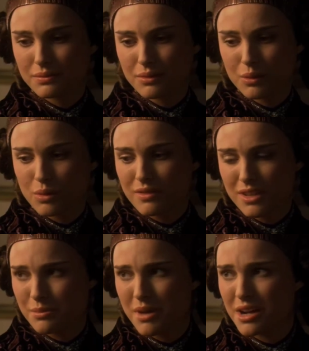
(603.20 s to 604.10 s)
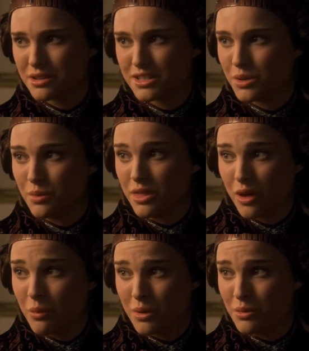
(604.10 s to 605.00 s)
and then subsequent
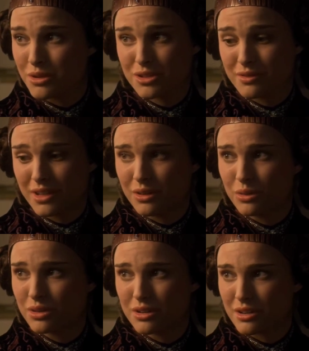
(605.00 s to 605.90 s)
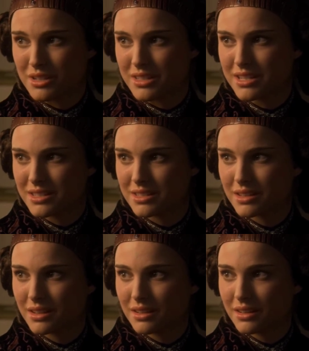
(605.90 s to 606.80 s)
marriage, and how the war takes a
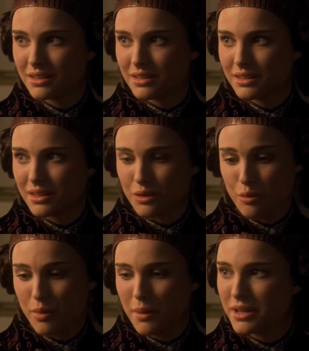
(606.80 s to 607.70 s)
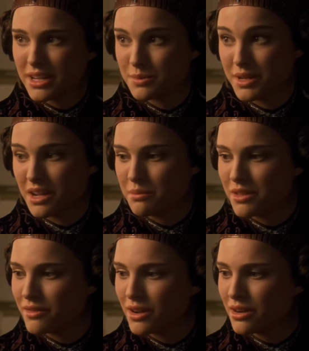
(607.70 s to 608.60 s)
toll on their political views of the
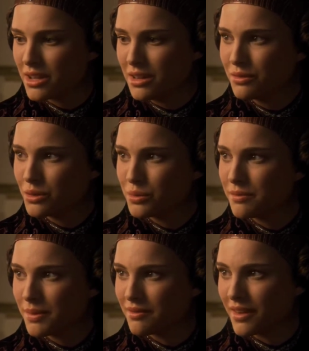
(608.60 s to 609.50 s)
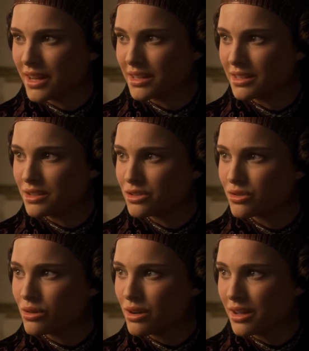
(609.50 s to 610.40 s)
Republic, with Anakin
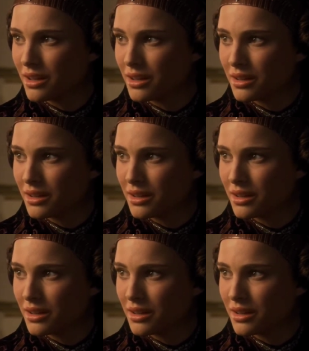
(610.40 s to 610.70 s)
siding more with the